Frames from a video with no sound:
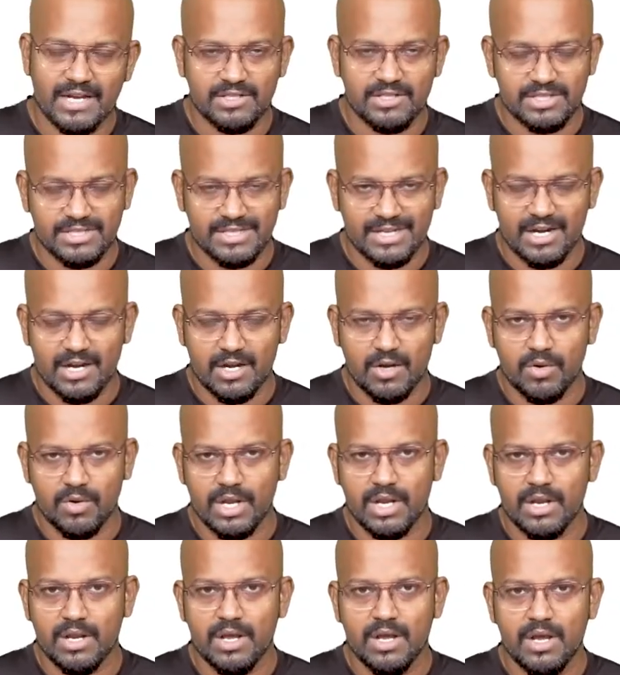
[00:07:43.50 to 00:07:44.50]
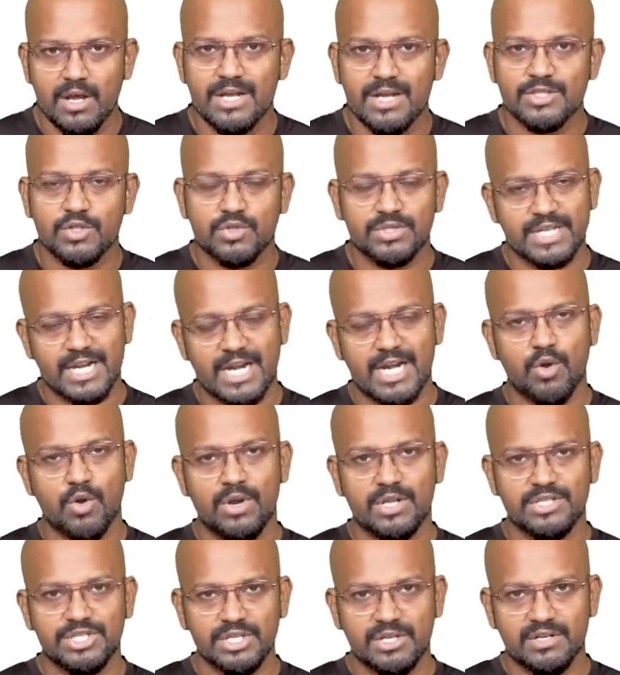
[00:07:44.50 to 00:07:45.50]
is serotonin. So,
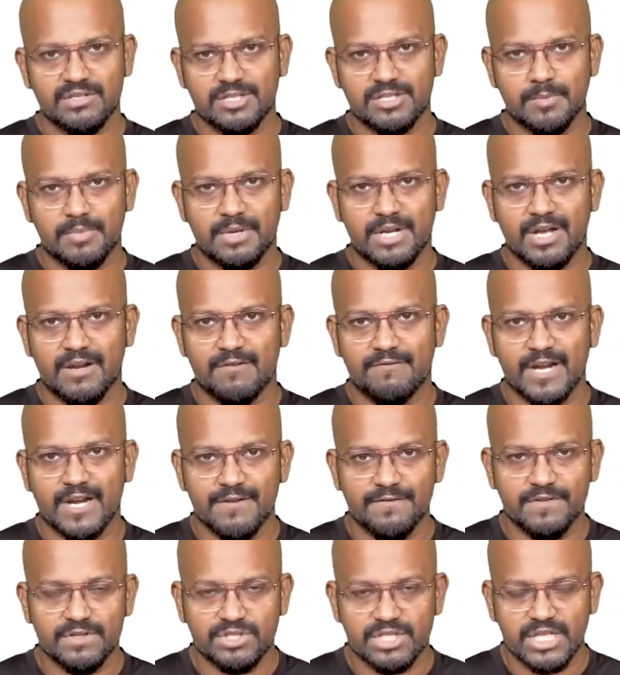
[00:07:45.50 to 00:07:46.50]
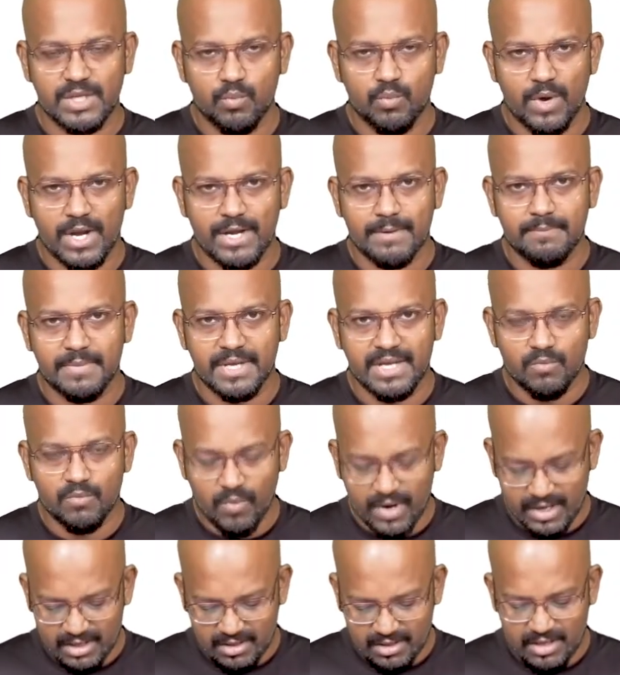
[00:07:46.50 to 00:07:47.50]
serotonergic receptor 5-HT1B,
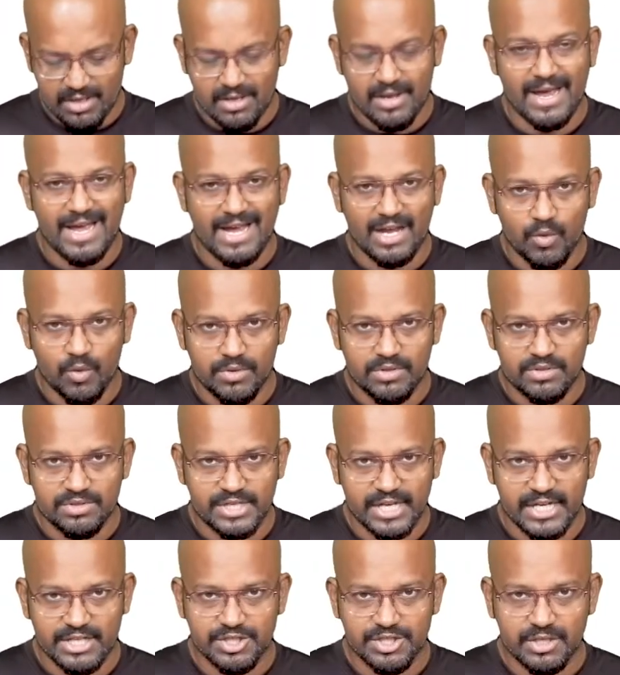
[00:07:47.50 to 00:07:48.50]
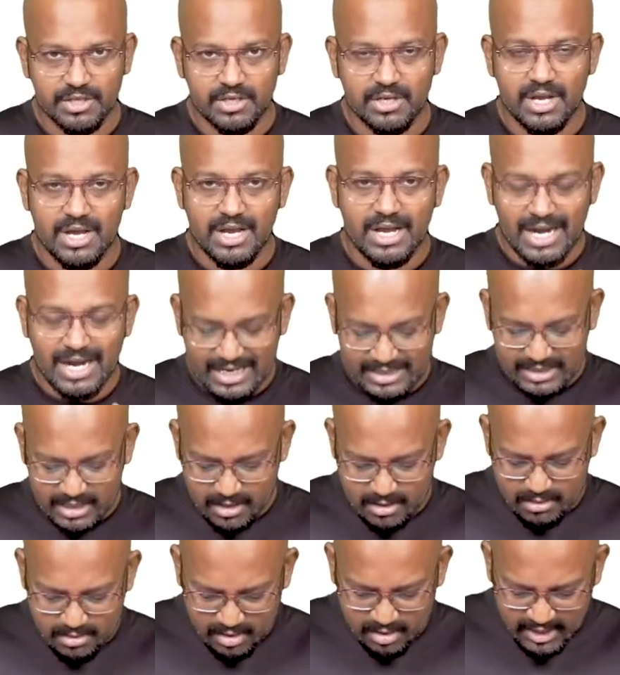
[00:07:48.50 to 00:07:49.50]
1D agonist agent, and
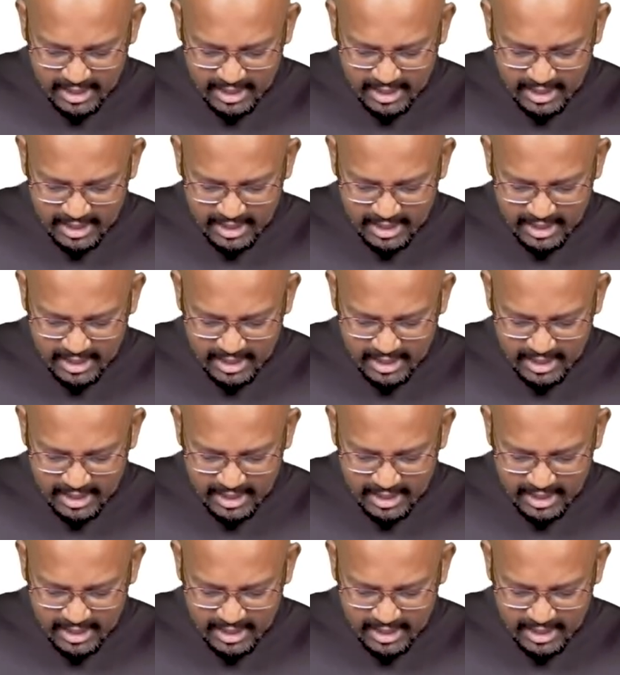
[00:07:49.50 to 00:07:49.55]
that drug